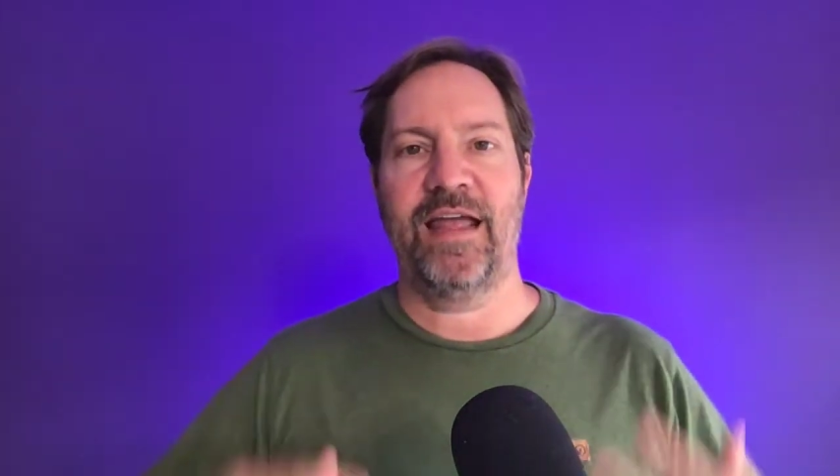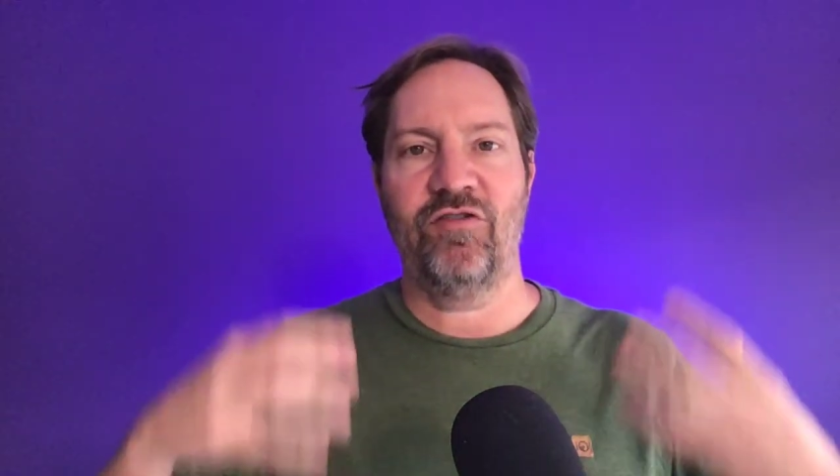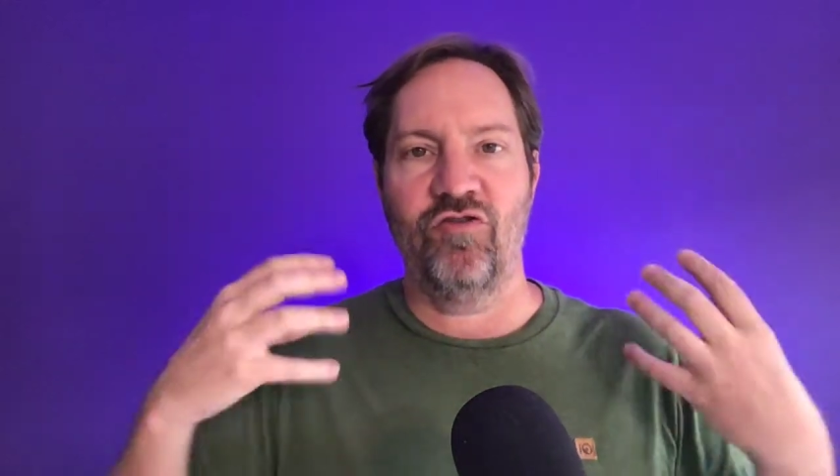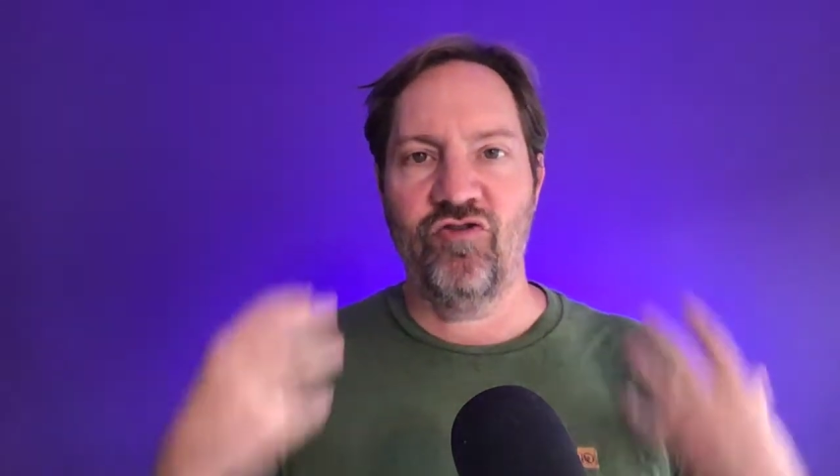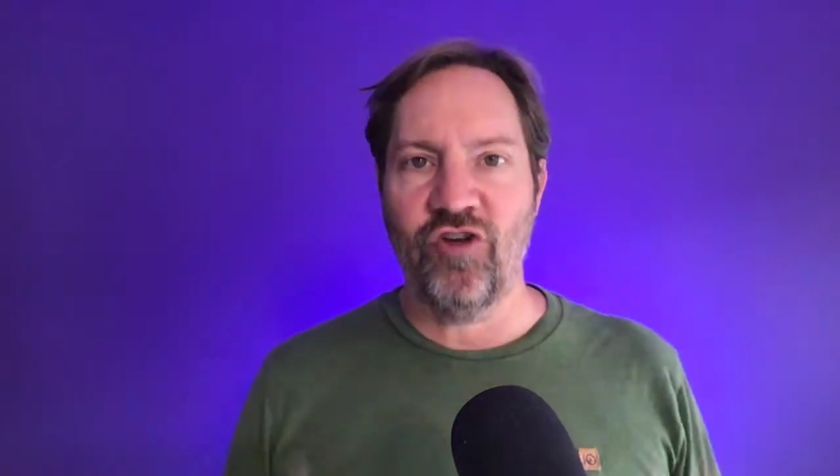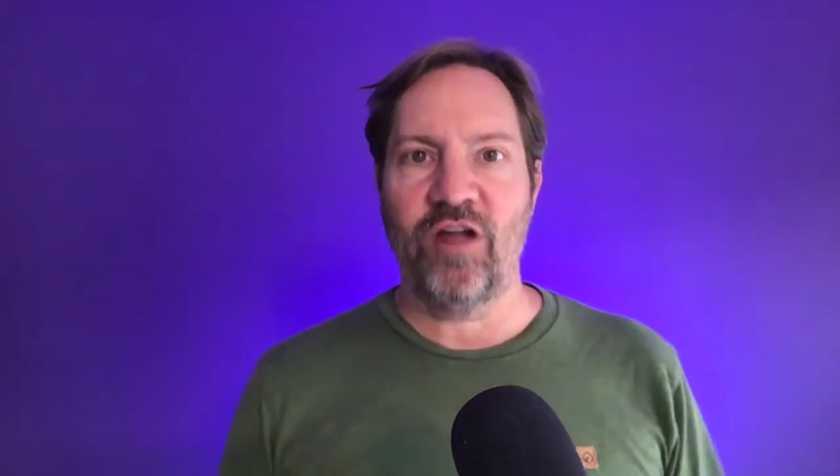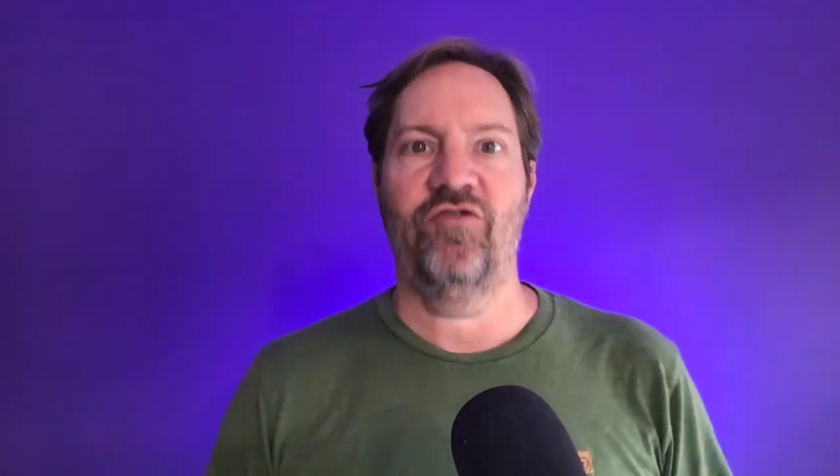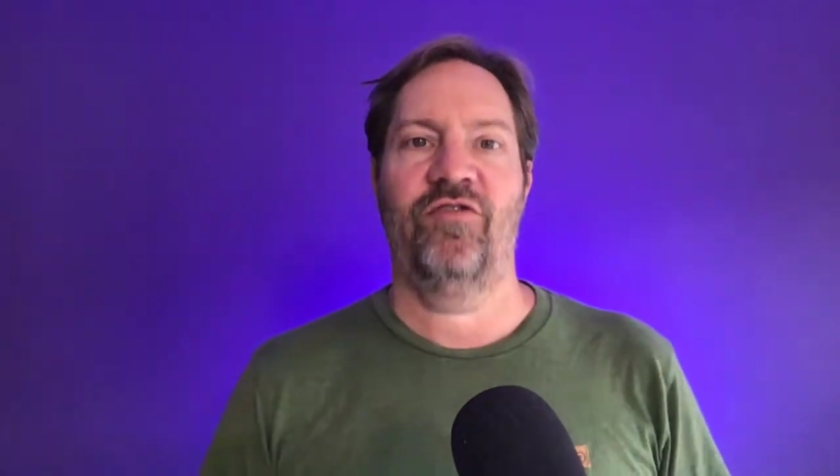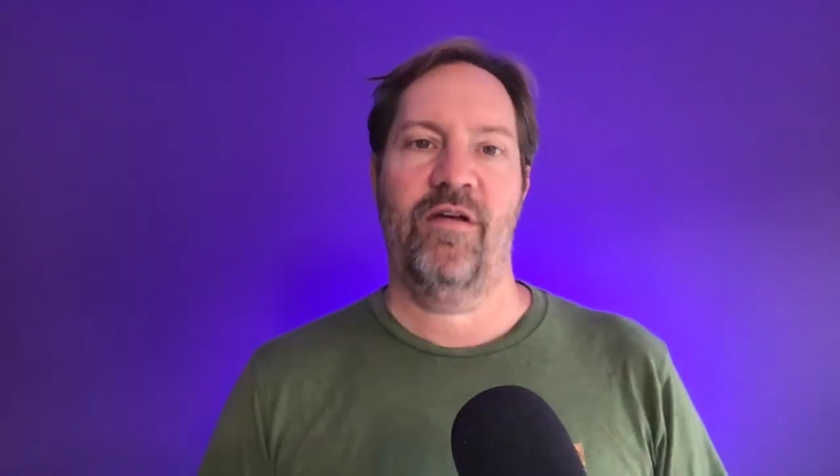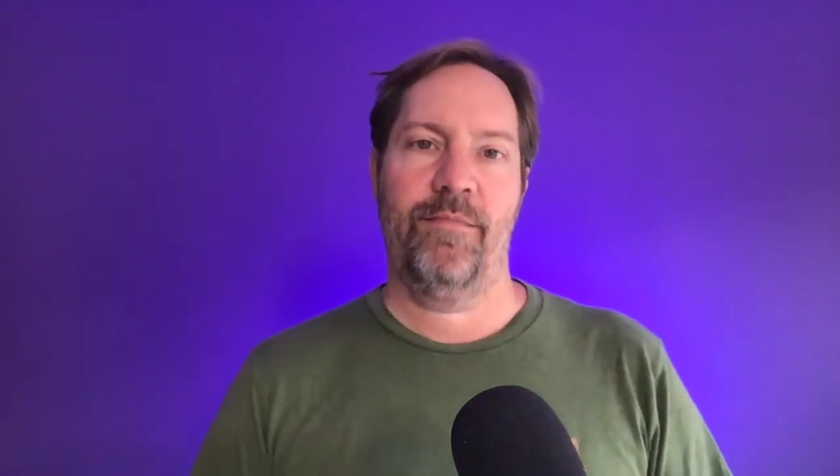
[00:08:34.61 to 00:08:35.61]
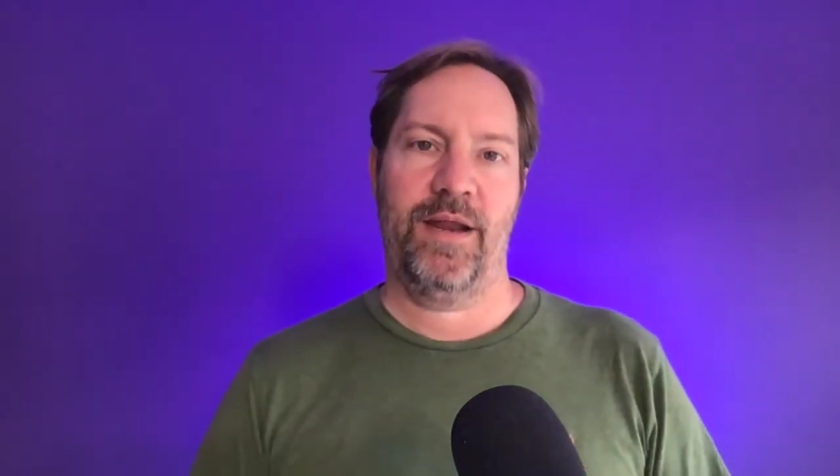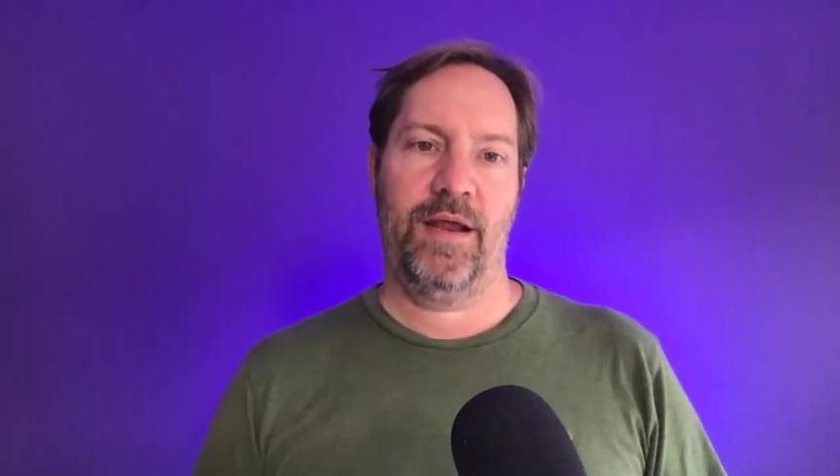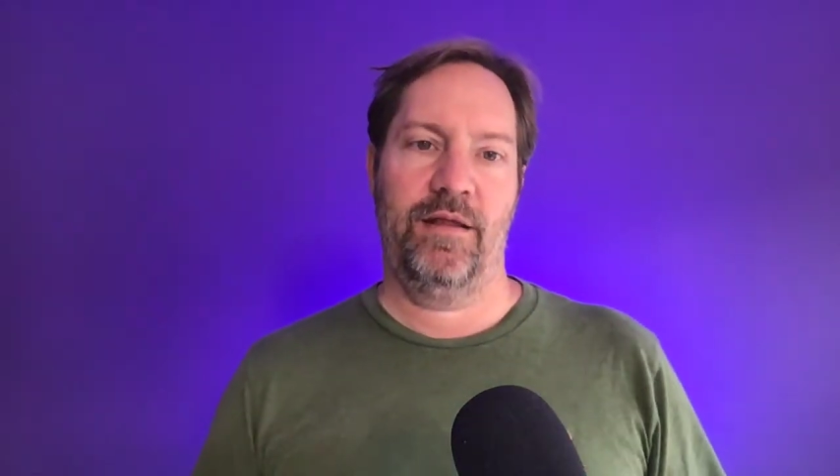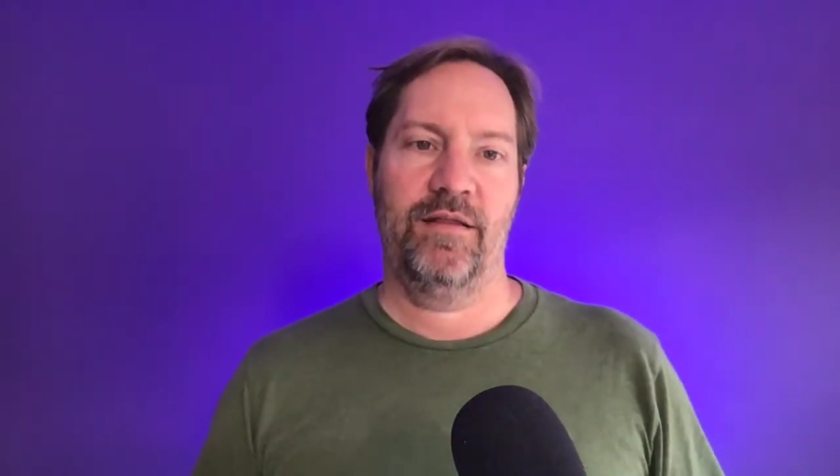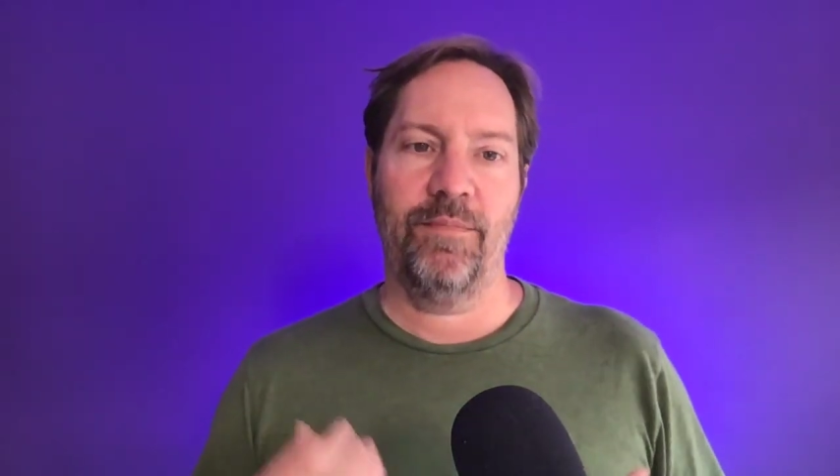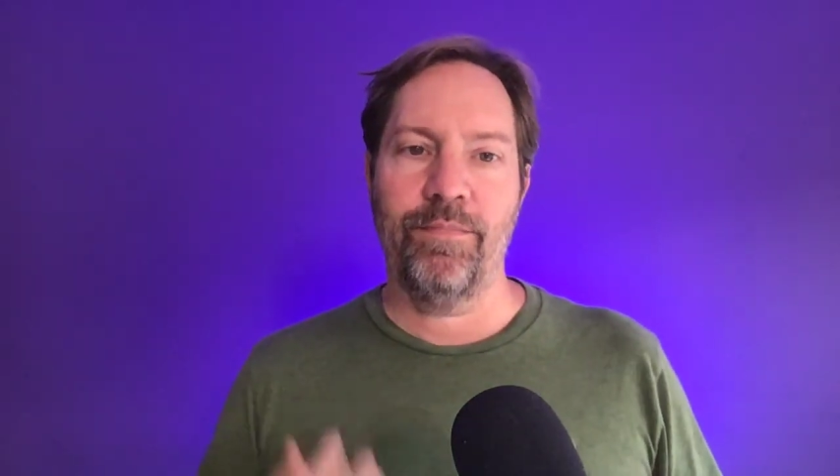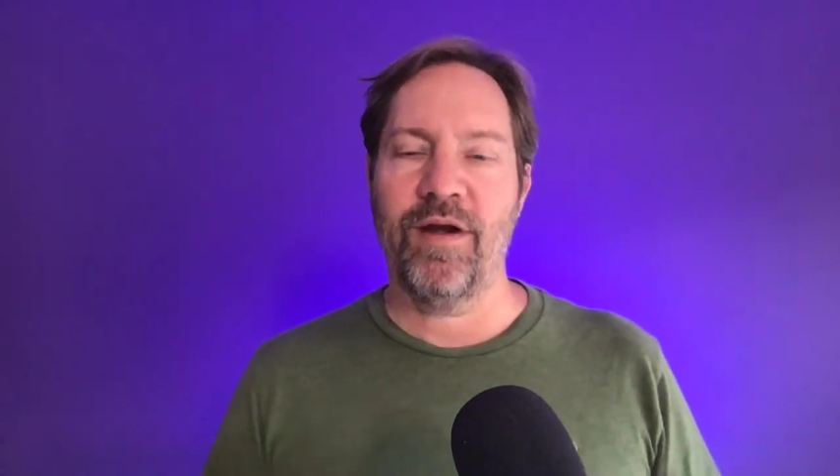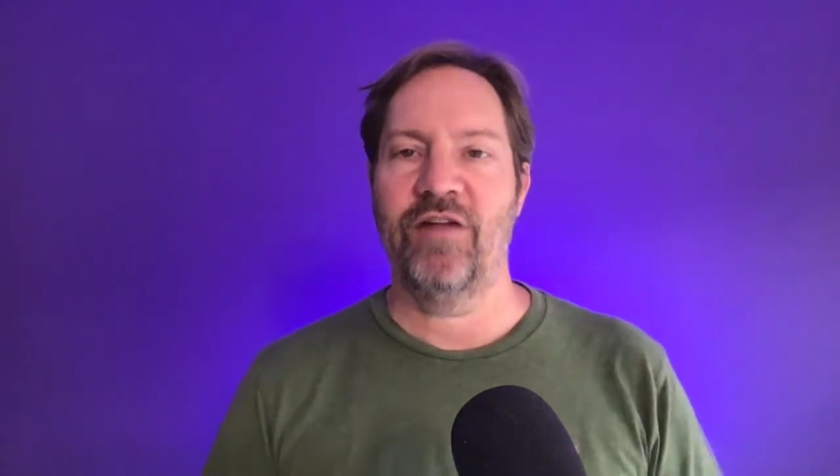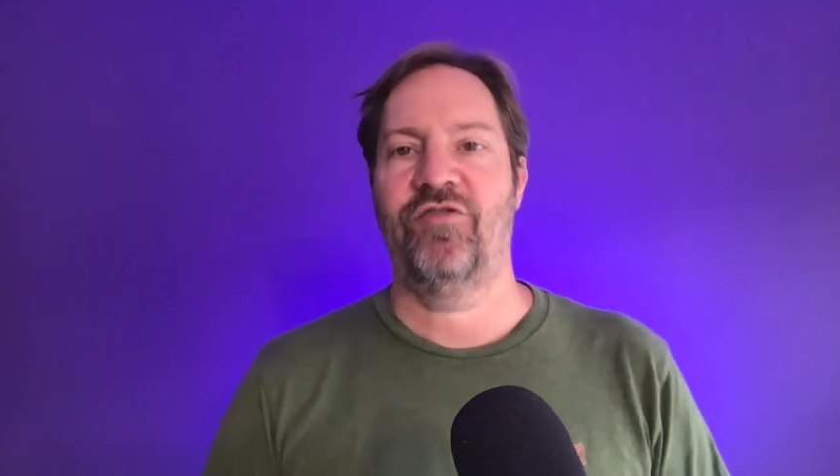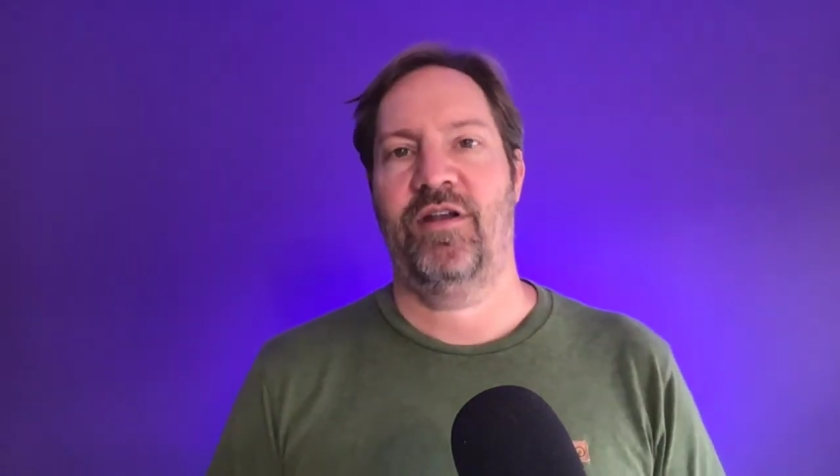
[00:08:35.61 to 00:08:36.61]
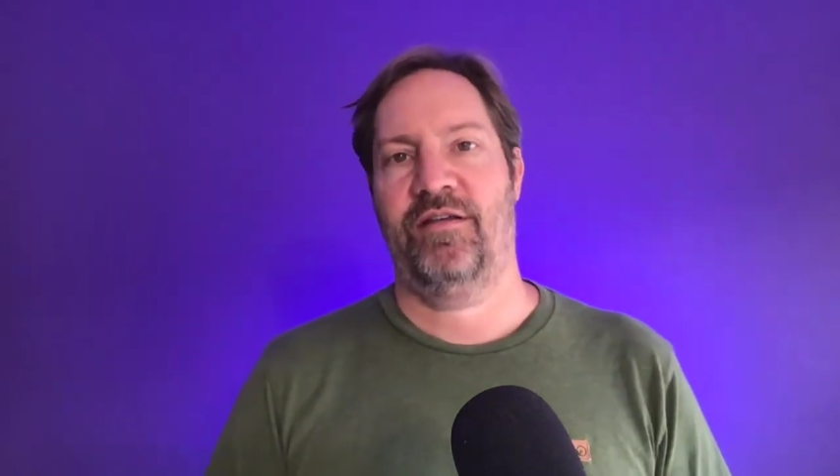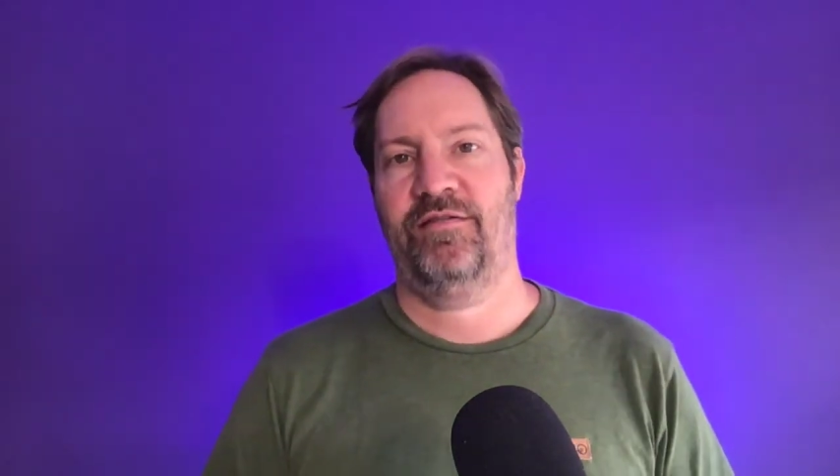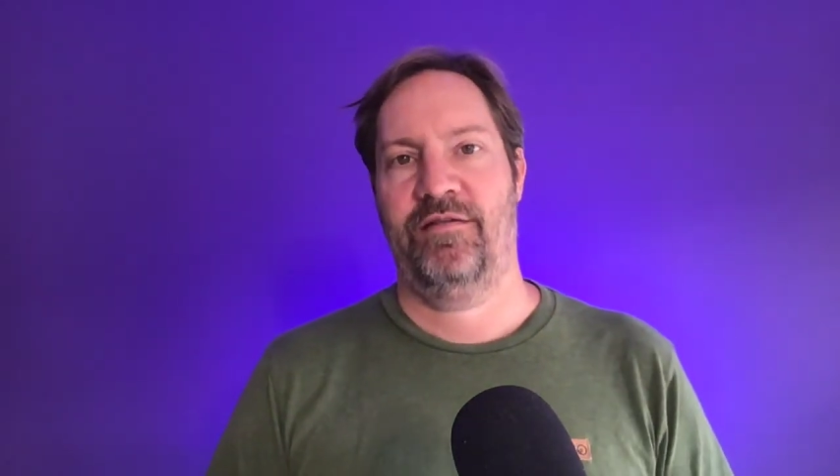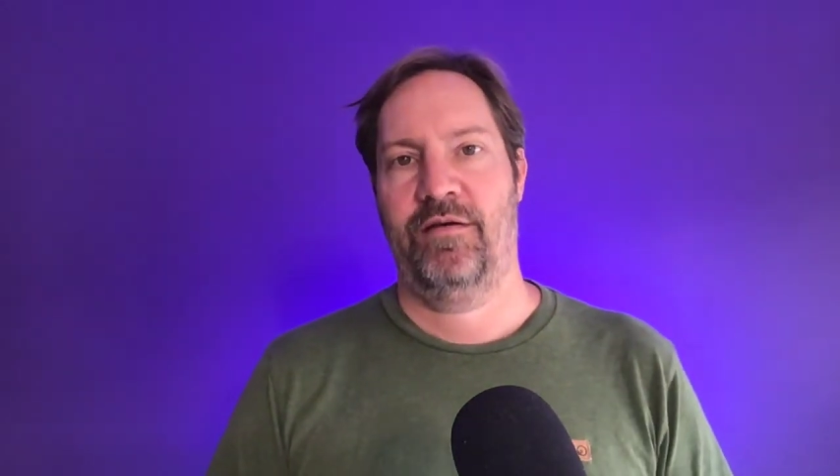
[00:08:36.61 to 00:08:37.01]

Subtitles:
to judge somebody, to prejudice.